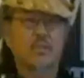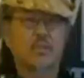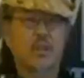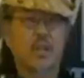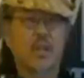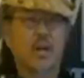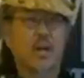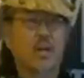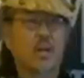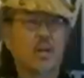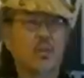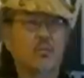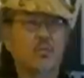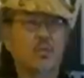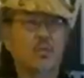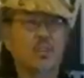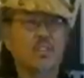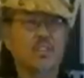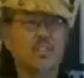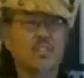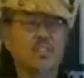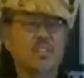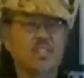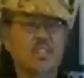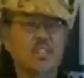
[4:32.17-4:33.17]
Onaka,
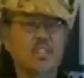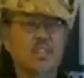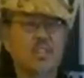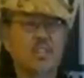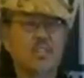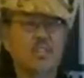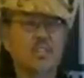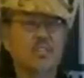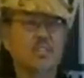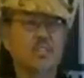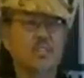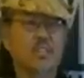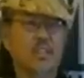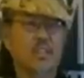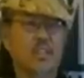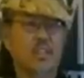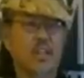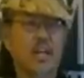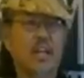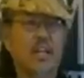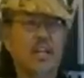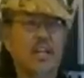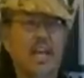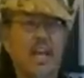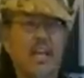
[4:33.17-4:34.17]
wouldn't see us,
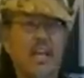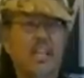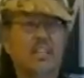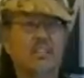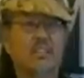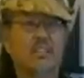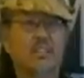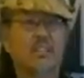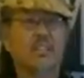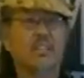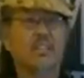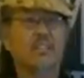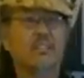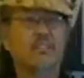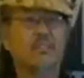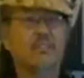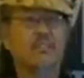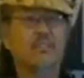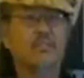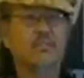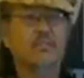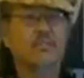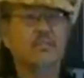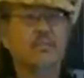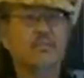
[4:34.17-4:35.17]
and I'd have to leave.
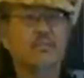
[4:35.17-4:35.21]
